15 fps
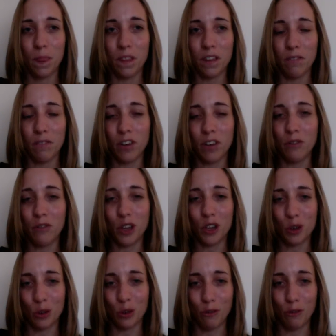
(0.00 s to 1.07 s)
even if you
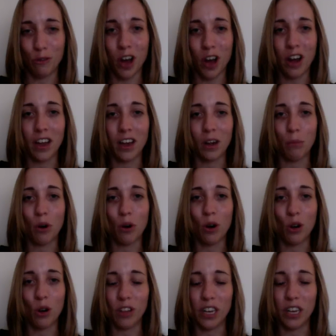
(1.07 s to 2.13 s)
could find a
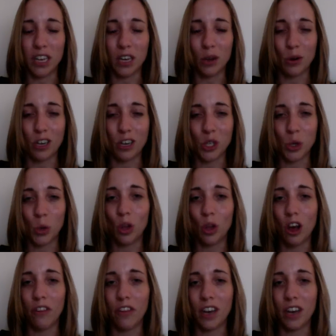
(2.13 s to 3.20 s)
part of like international
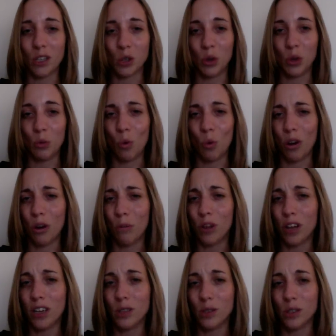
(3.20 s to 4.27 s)
law that actually would
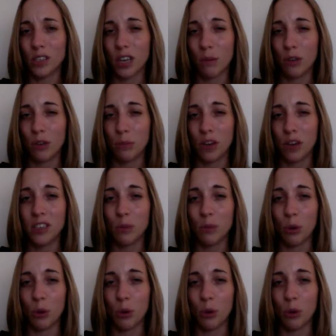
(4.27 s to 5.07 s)
apply to cyberspace,